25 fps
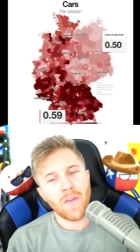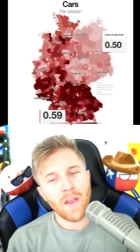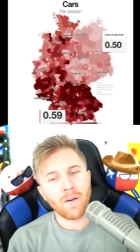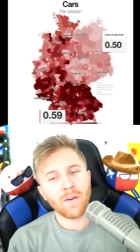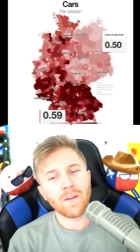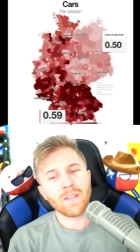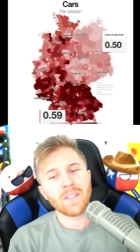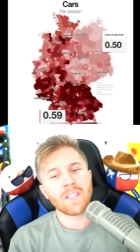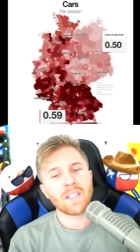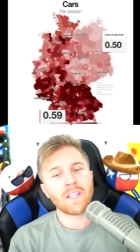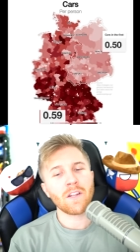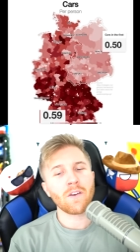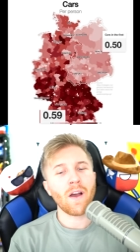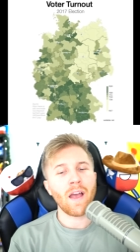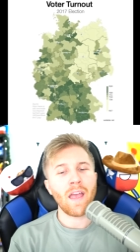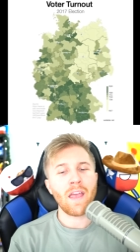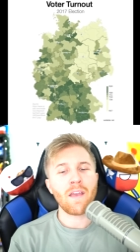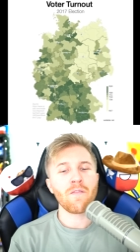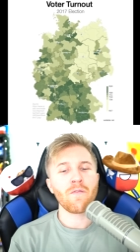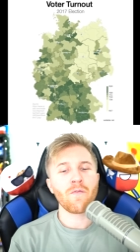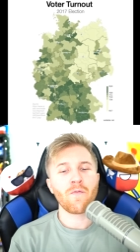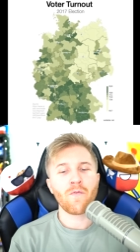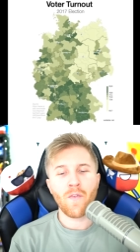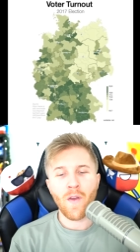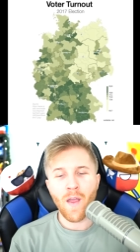There is still
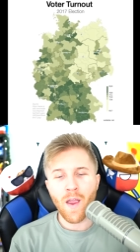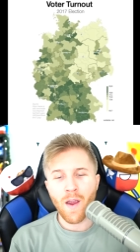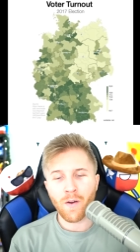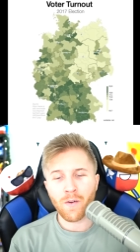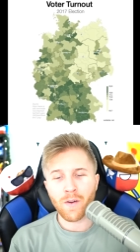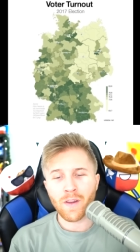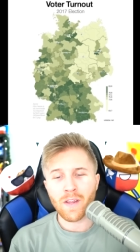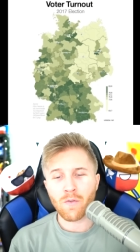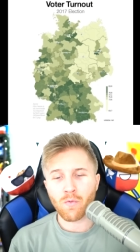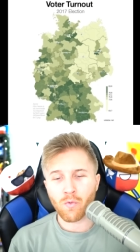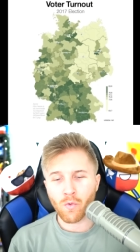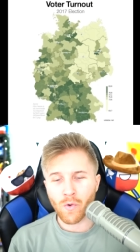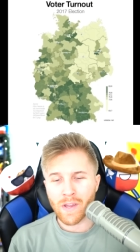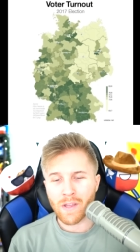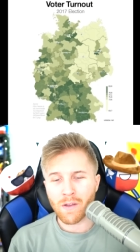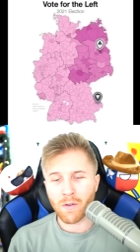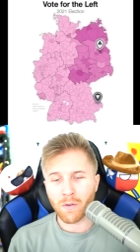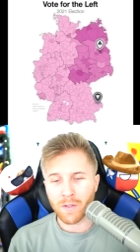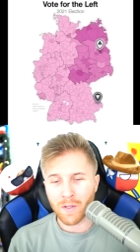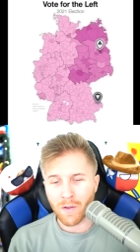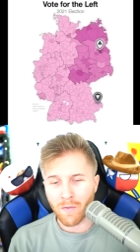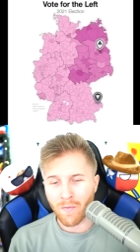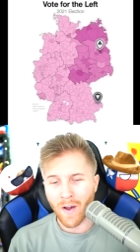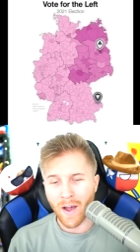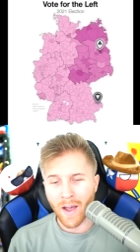a very
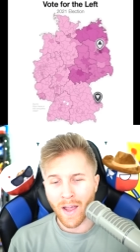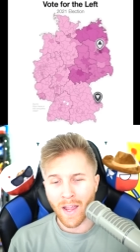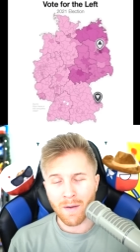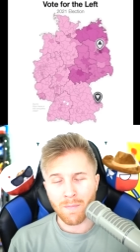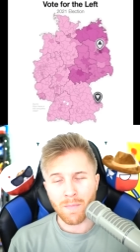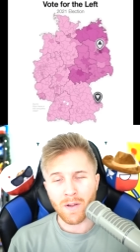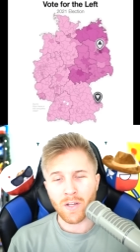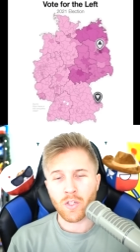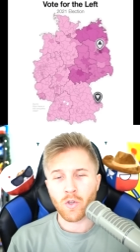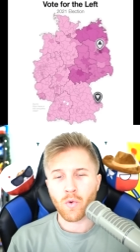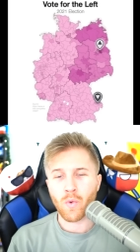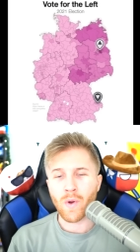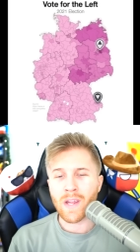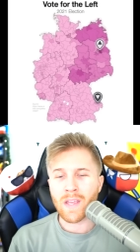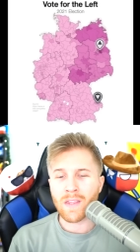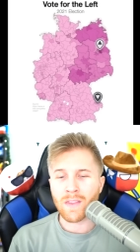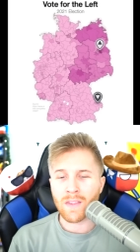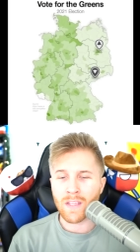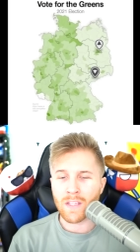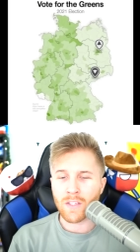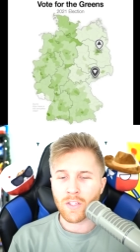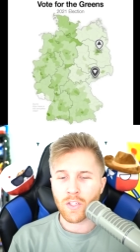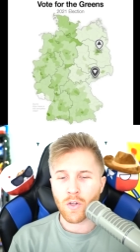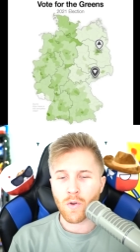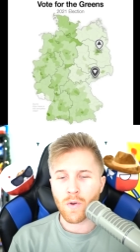real divide between
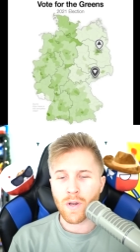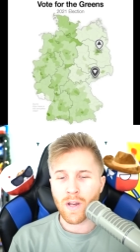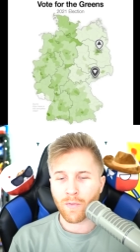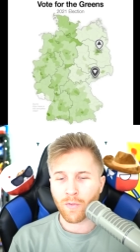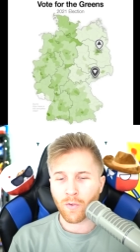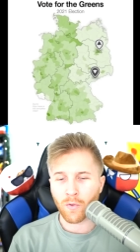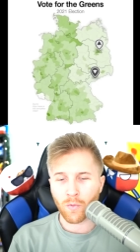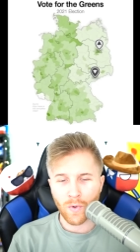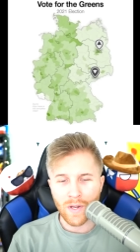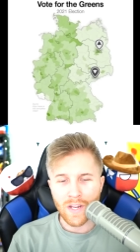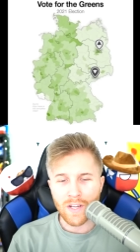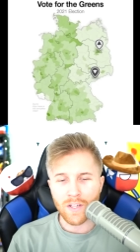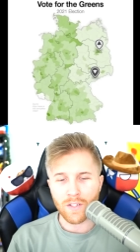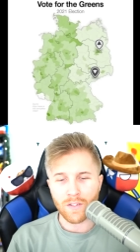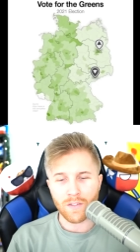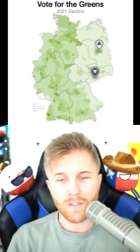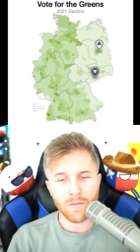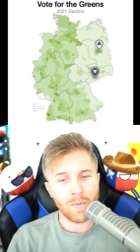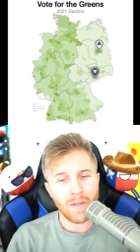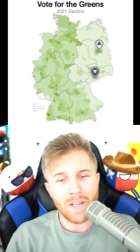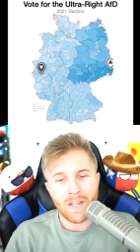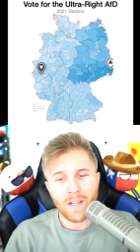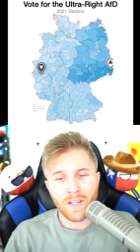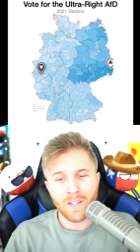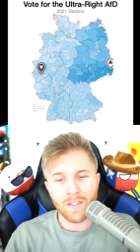these two different
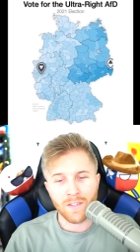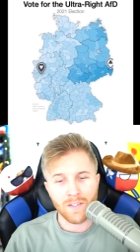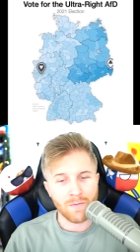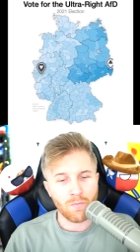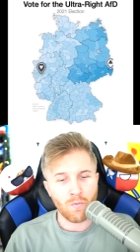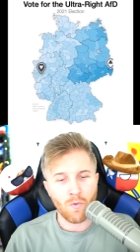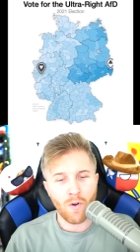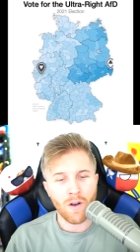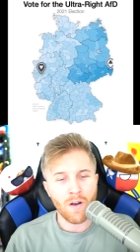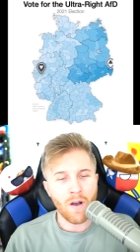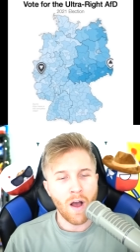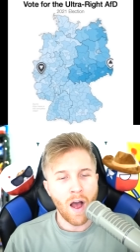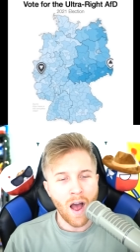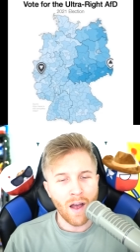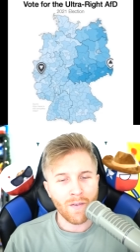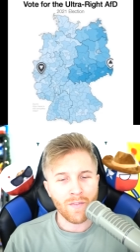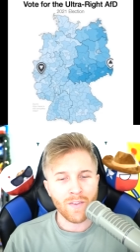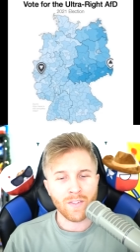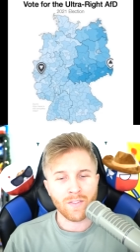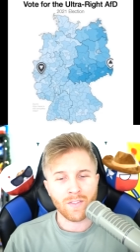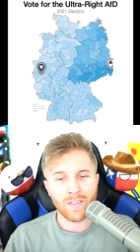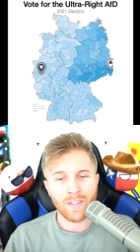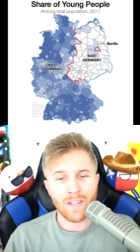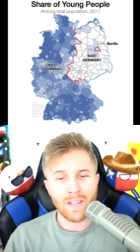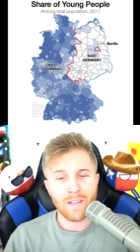regions because, well,
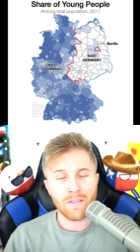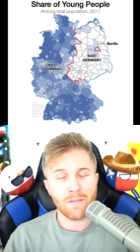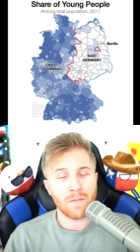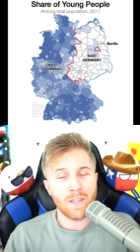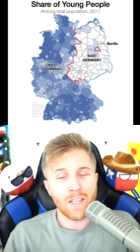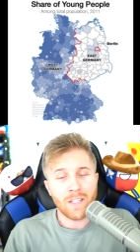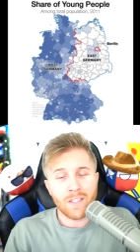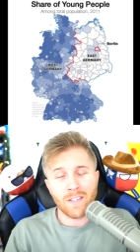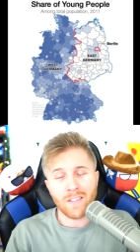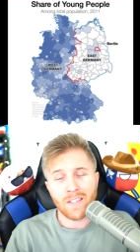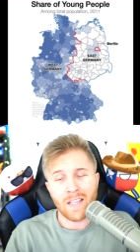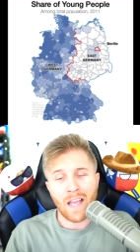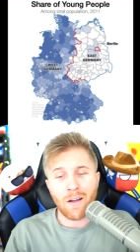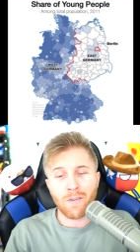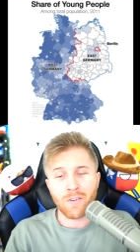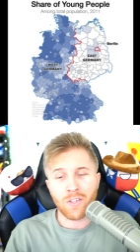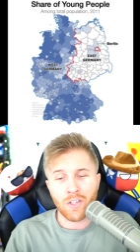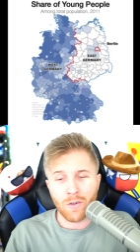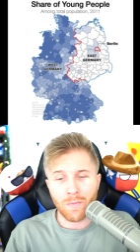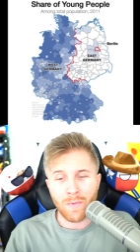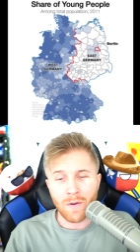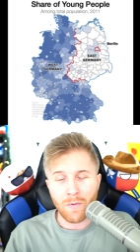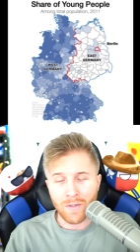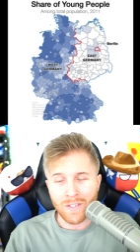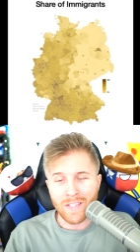obviously, this is how
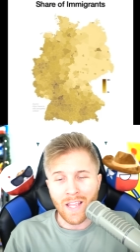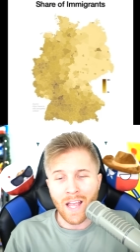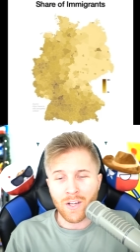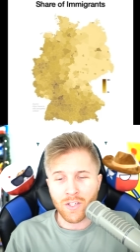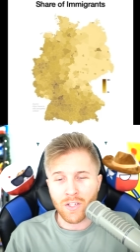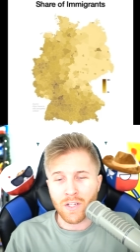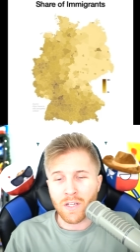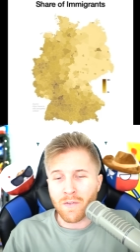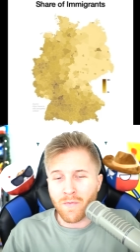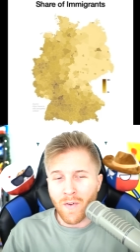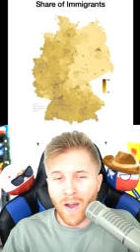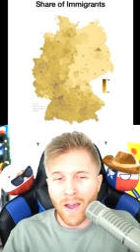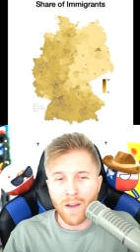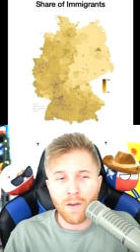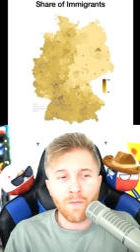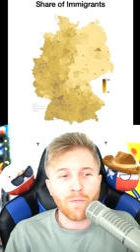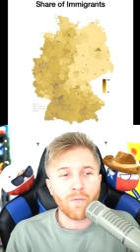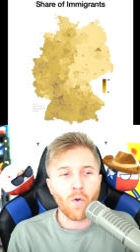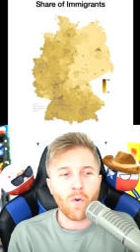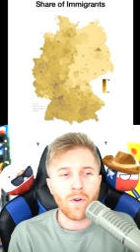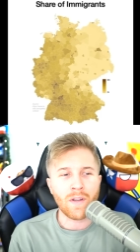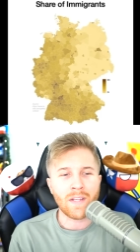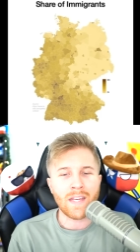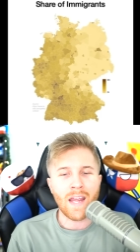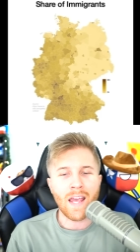Germany was actually divided
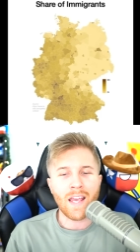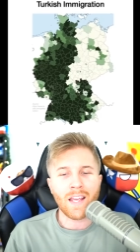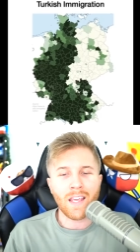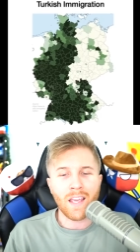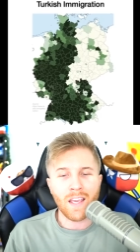for decades.